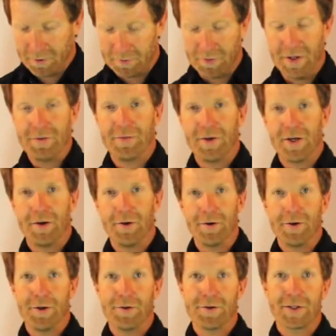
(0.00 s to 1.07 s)
Refill
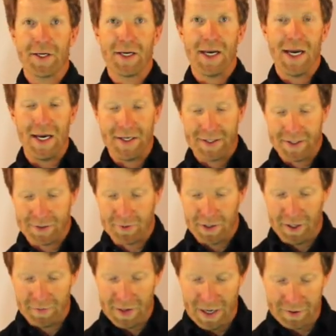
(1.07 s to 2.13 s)
using 8 to
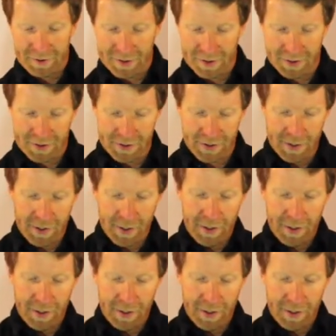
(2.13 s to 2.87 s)
12 ounces